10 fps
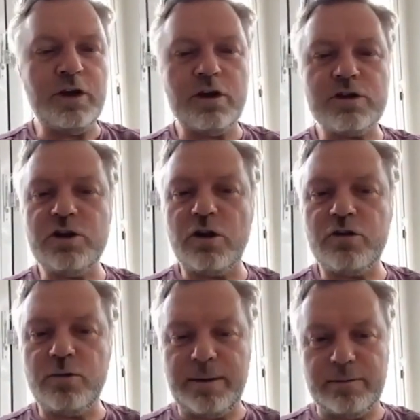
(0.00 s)
us not
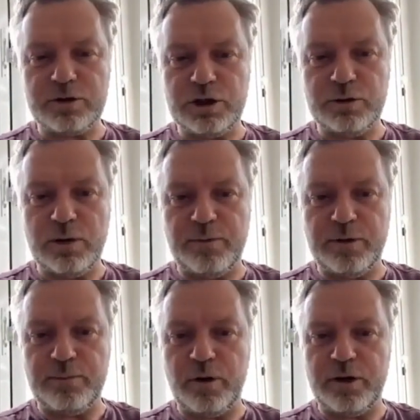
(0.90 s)
to be able to show up with
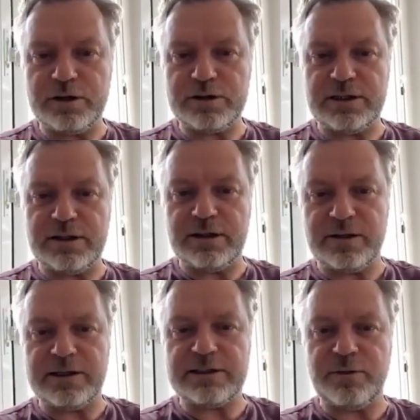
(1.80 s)
the products and the
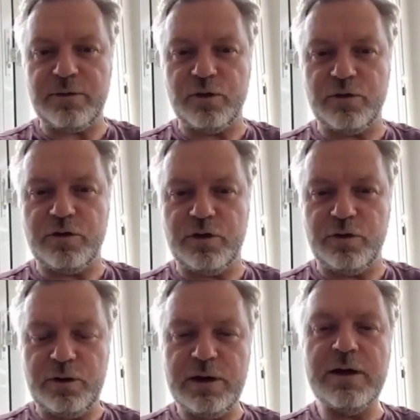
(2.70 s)
things that we want to
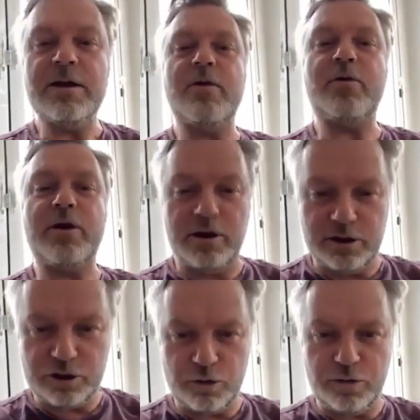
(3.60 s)
do, but we're going to
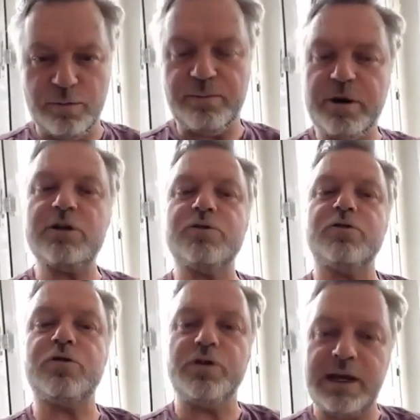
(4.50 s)
show them because
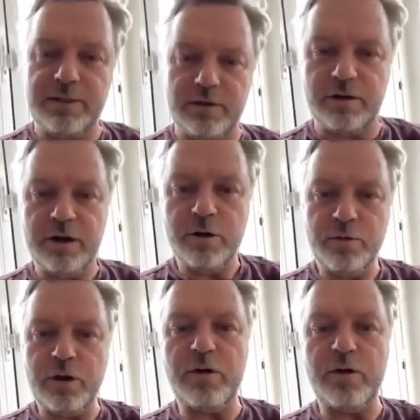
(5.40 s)
together
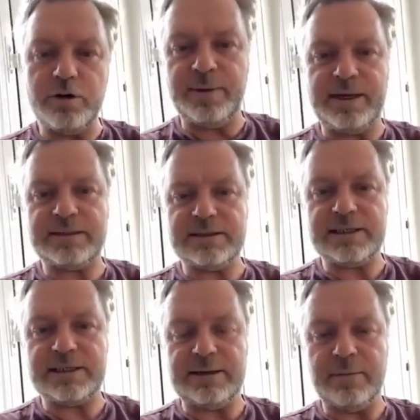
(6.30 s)
we are an amazing
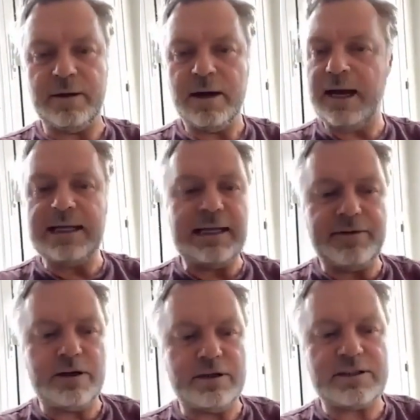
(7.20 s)
team. I can even
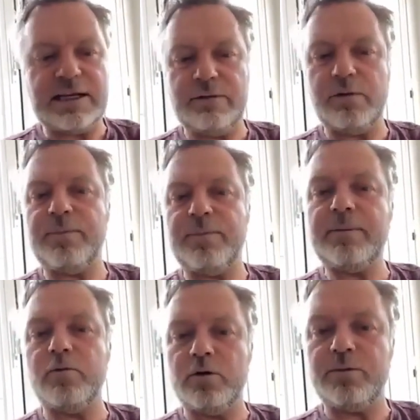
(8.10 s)
understand why people
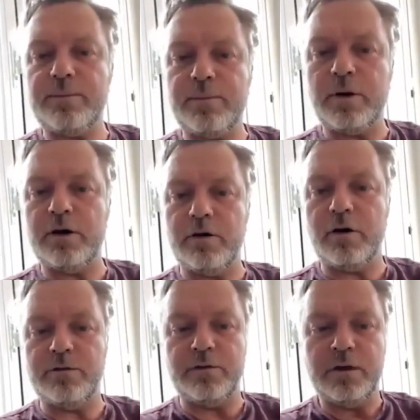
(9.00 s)
want to be part of